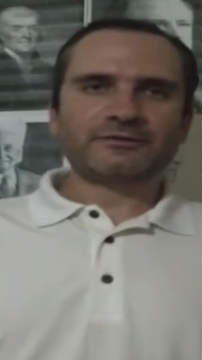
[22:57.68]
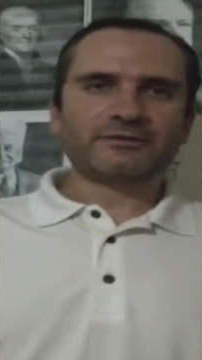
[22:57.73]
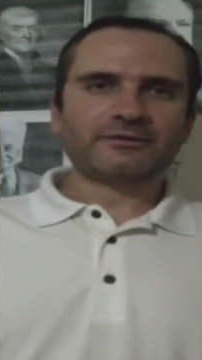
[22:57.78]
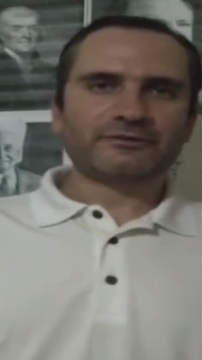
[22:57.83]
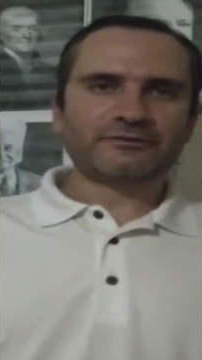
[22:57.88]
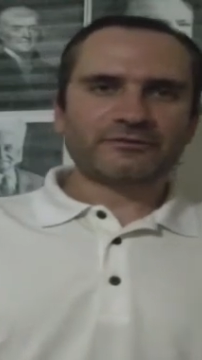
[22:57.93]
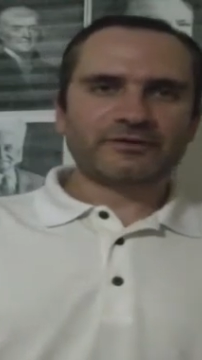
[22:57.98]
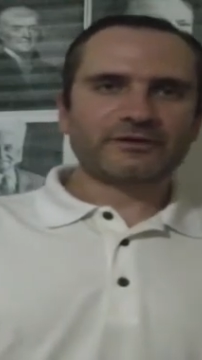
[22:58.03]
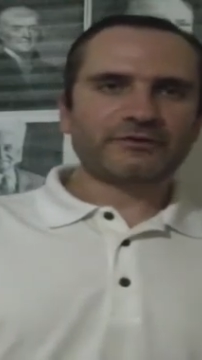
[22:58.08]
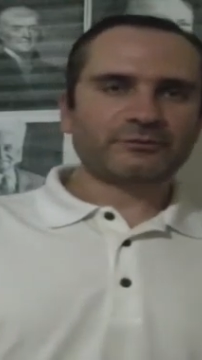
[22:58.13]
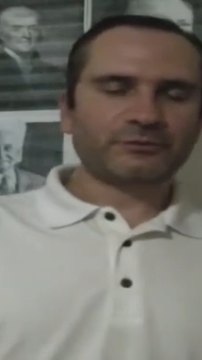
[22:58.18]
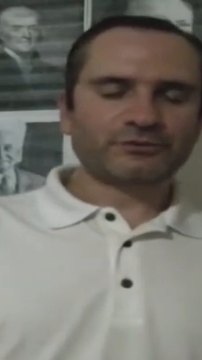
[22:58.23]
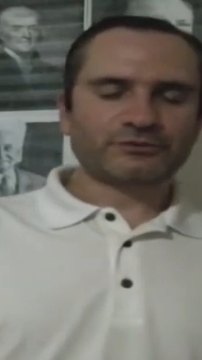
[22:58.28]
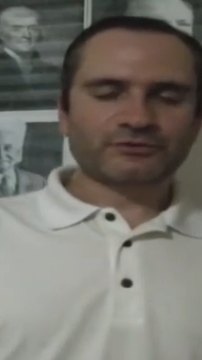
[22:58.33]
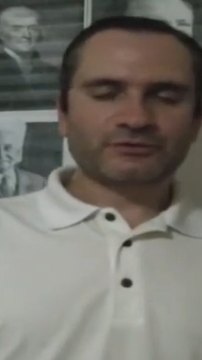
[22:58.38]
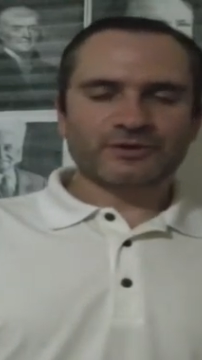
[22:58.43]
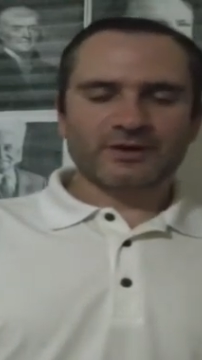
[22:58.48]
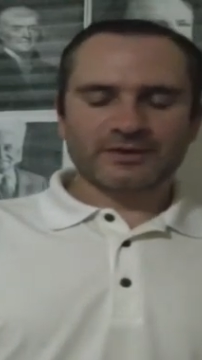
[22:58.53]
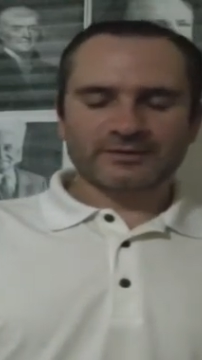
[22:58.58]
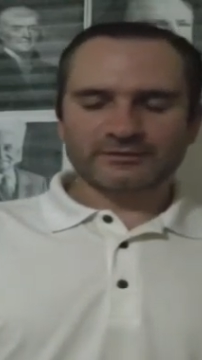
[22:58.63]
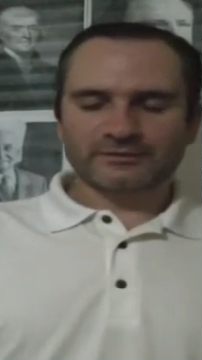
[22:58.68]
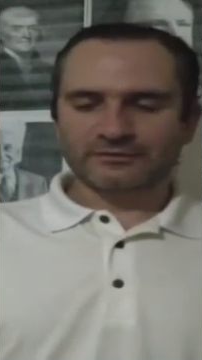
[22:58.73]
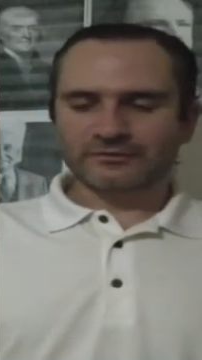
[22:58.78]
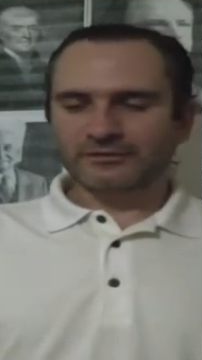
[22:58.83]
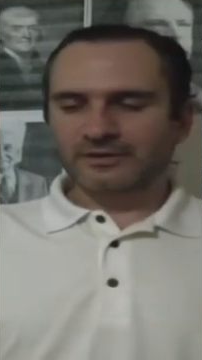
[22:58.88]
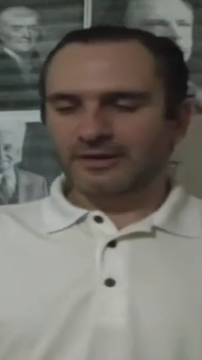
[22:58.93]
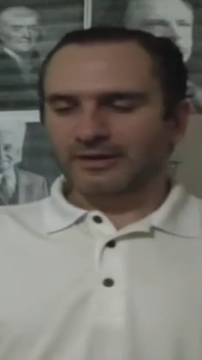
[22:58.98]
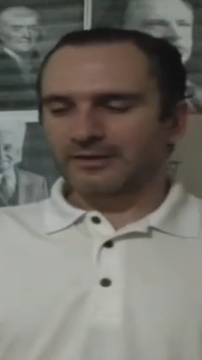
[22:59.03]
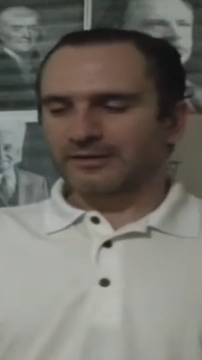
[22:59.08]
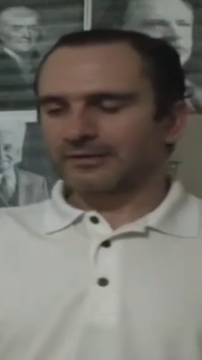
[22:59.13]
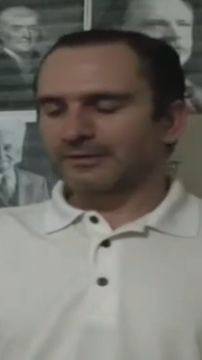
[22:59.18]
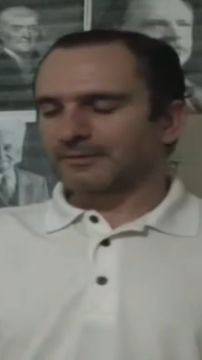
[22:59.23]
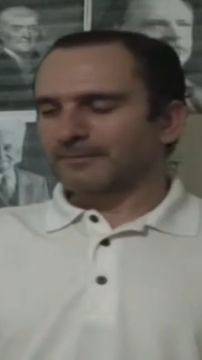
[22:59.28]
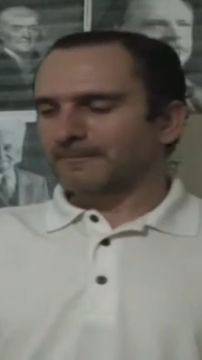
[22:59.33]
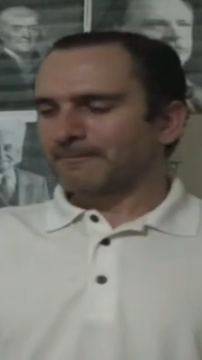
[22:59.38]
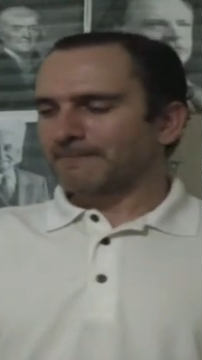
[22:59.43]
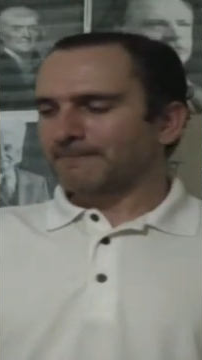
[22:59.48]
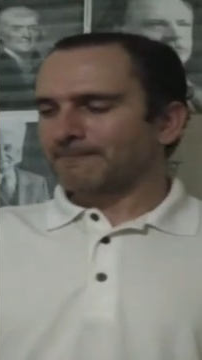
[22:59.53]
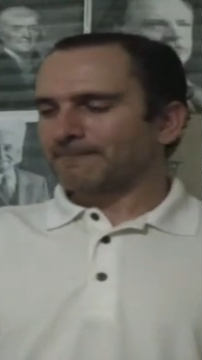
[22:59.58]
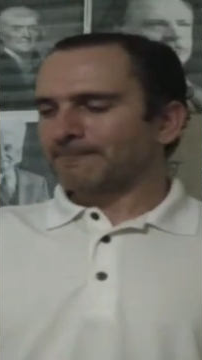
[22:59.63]
race, the defense was trying to
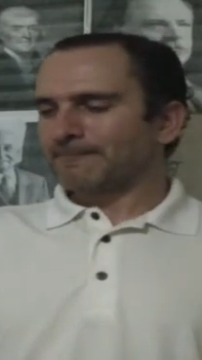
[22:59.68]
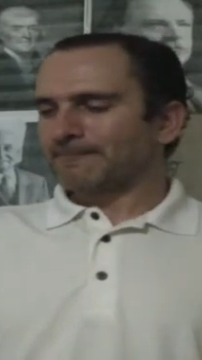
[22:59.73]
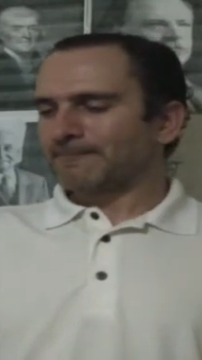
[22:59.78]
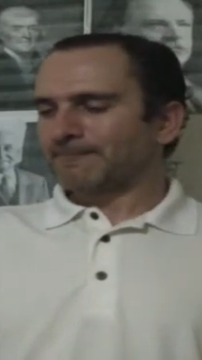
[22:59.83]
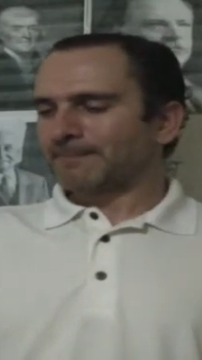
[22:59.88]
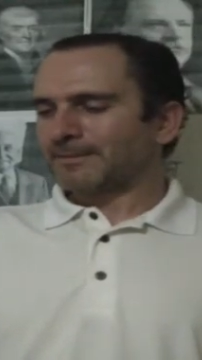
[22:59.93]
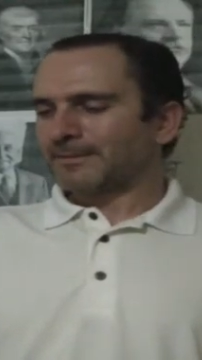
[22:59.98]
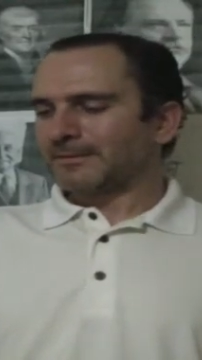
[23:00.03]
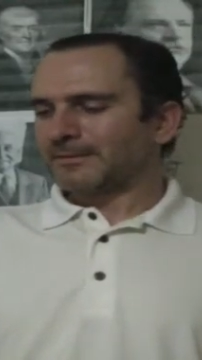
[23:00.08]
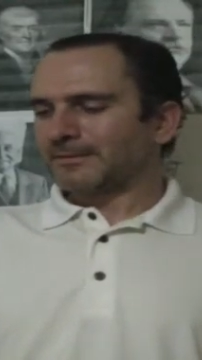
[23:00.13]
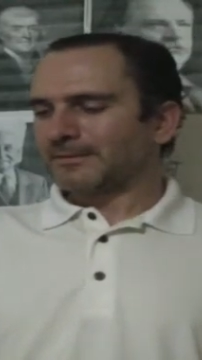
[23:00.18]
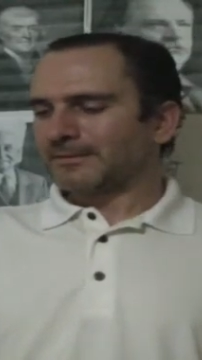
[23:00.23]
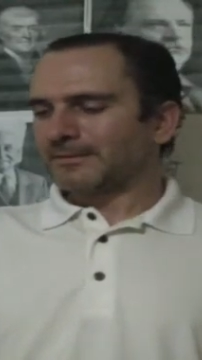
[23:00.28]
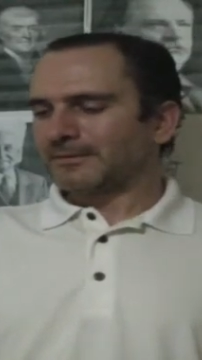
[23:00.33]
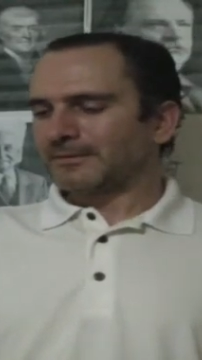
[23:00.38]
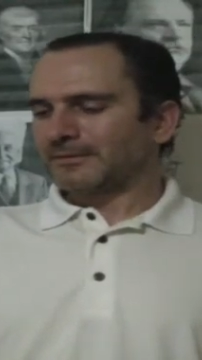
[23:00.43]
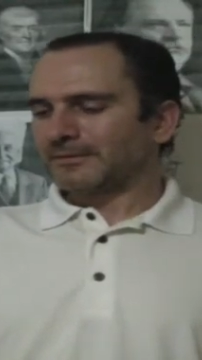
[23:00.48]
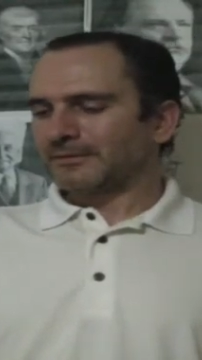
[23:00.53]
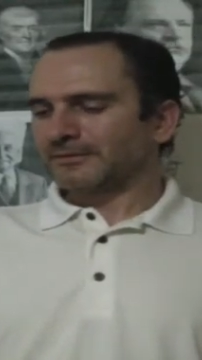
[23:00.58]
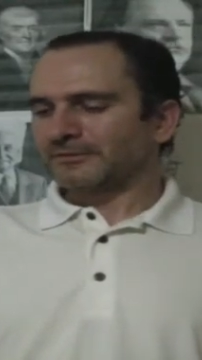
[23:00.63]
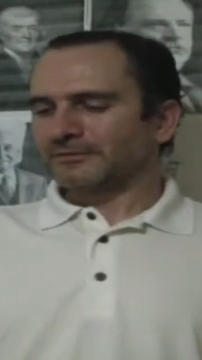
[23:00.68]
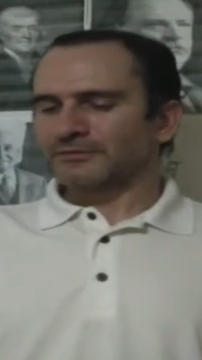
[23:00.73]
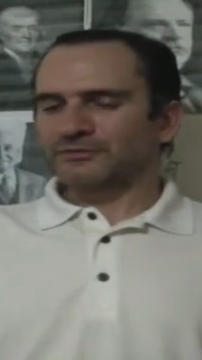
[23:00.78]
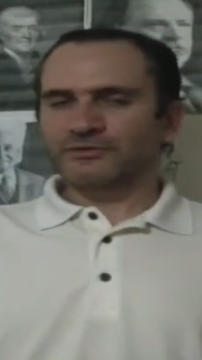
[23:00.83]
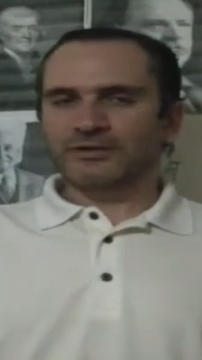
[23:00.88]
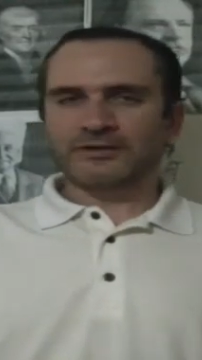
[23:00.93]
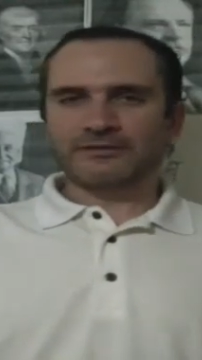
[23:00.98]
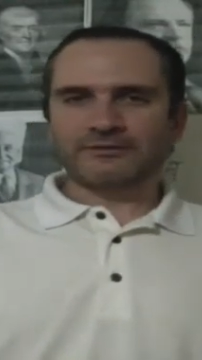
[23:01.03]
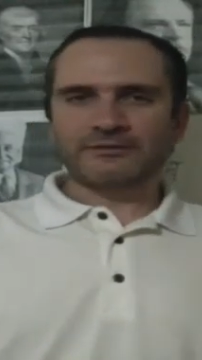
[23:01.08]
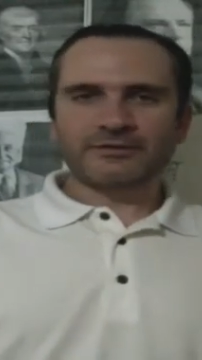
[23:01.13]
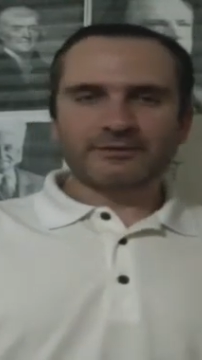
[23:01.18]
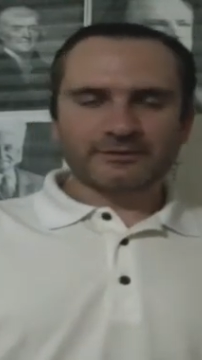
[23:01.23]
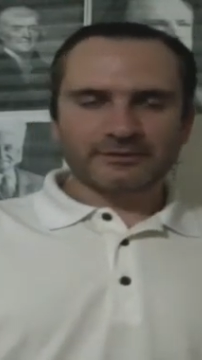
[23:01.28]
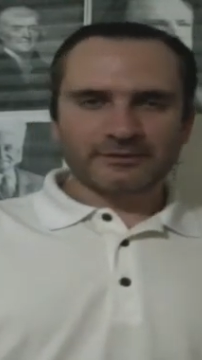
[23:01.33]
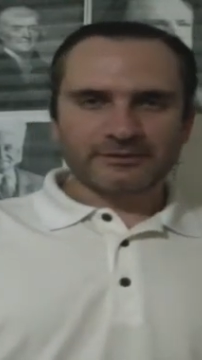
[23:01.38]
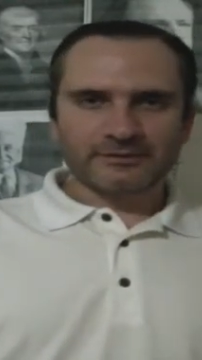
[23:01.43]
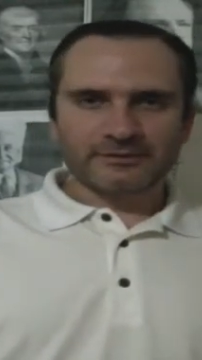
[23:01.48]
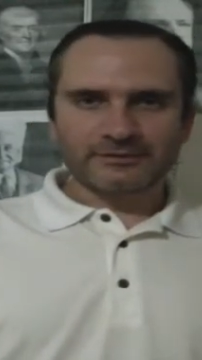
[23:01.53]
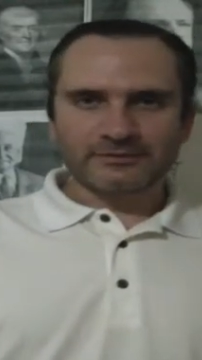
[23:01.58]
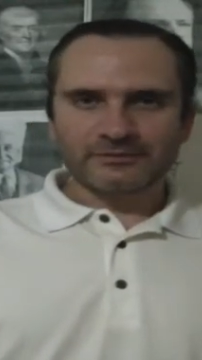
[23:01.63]
say that this
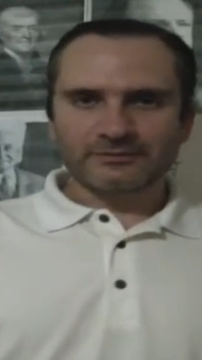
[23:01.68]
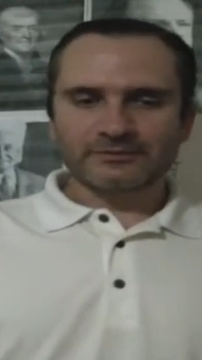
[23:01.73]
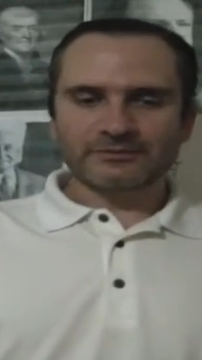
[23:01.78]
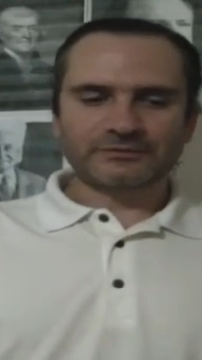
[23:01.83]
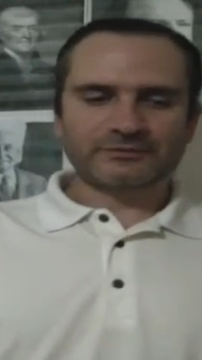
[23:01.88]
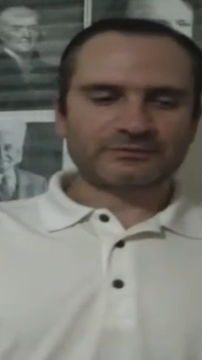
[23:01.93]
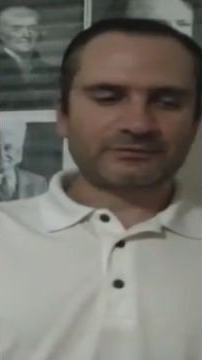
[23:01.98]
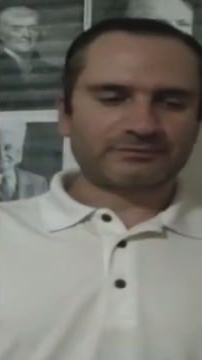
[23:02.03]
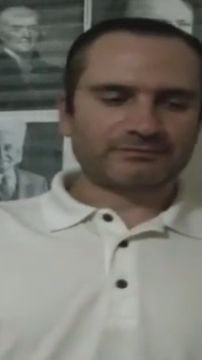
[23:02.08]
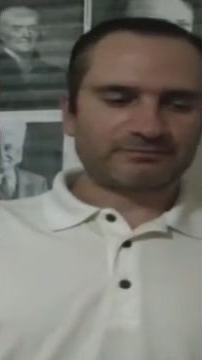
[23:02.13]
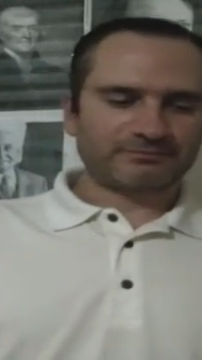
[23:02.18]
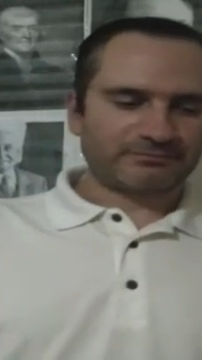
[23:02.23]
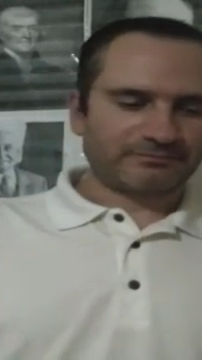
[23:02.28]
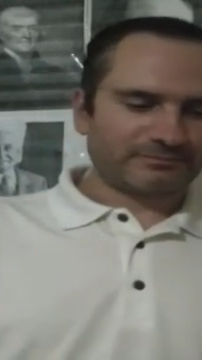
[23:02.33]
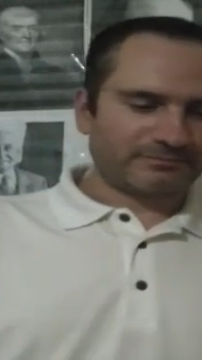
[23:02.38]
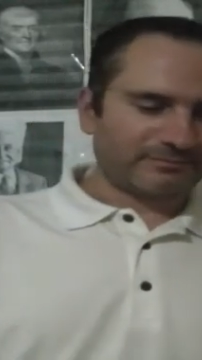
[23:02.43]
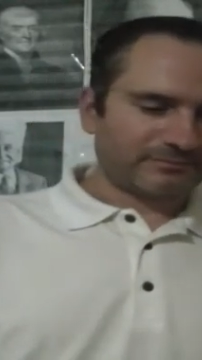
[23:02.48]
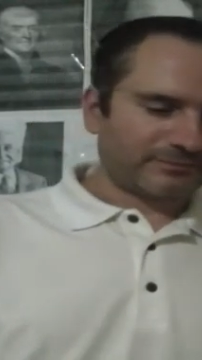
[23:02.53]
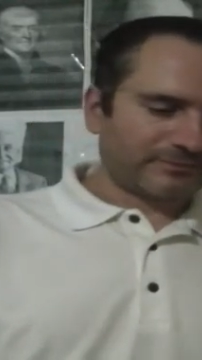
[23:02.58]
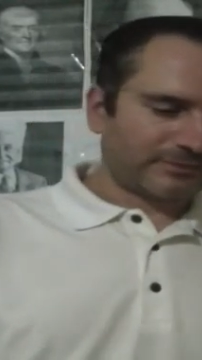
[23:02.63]
Gentile, who was